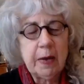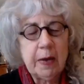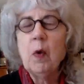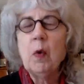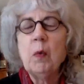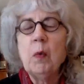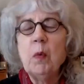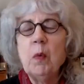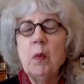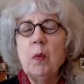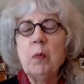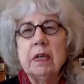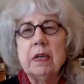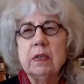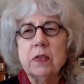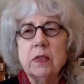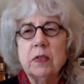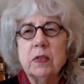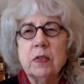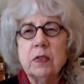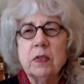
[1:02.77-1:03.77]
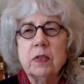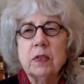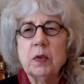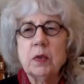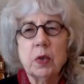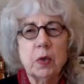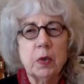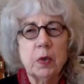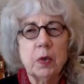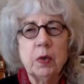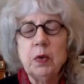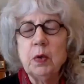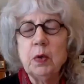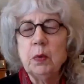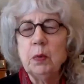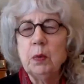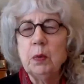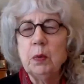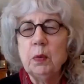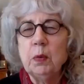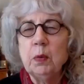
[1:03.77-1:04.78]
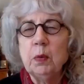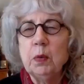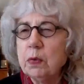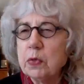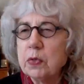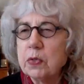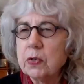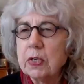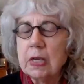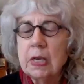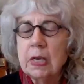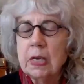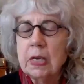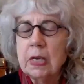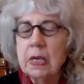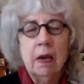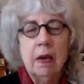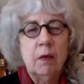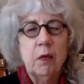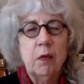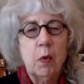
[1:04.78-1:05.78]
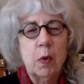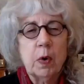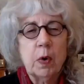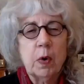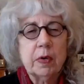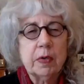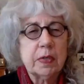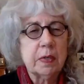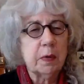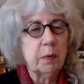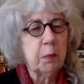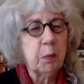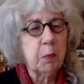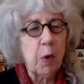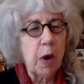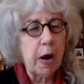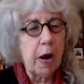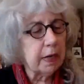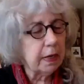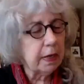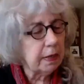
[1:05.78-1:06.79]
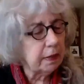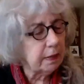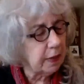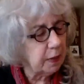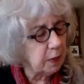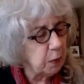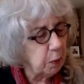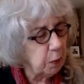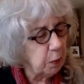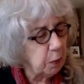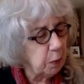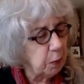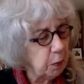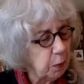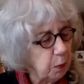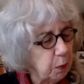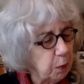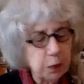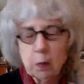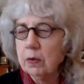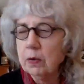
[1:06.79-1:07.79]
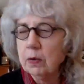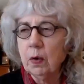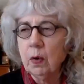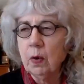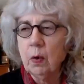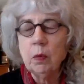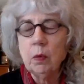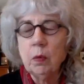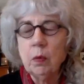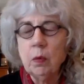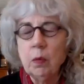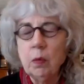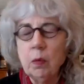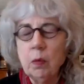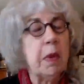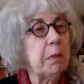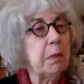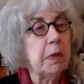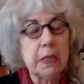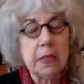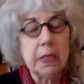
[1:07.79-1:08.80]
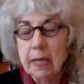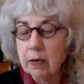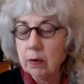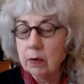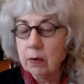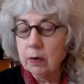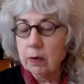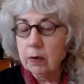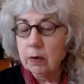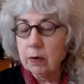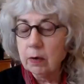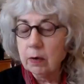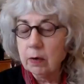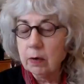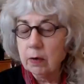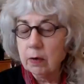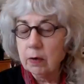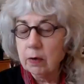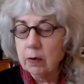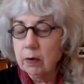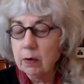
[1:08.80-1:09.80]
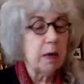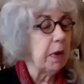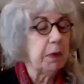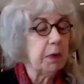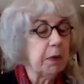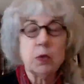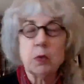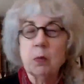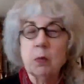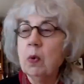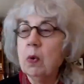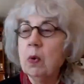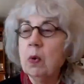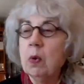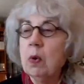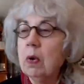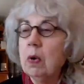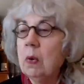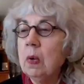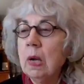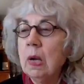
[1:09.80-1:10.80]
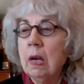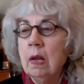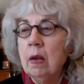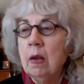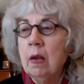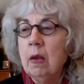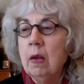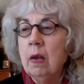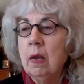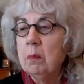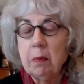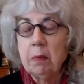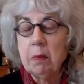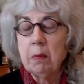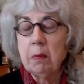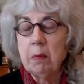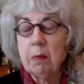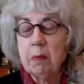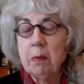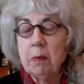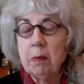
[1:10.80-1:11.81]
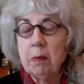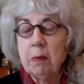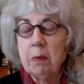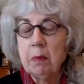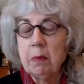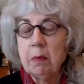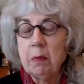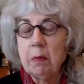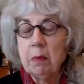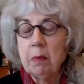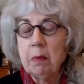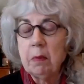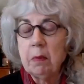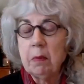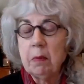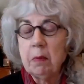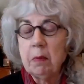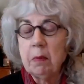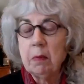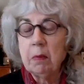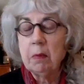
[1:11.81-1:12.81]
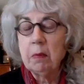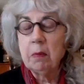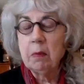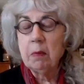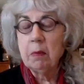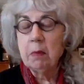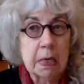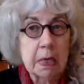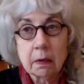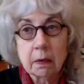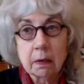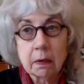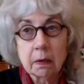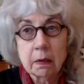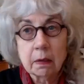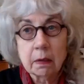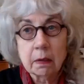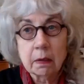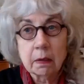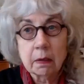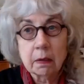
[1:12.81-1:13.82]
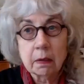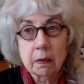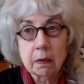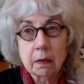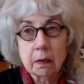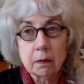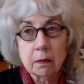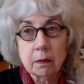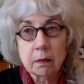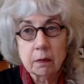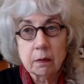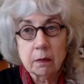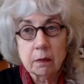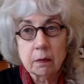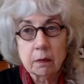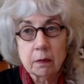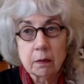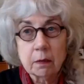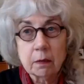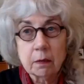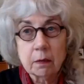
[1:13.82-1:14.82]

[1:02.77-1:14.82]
my hope is to turn you loose for some writing that you will do on your own, maybe later today, maybe tomorrow, maybe a minute at a time.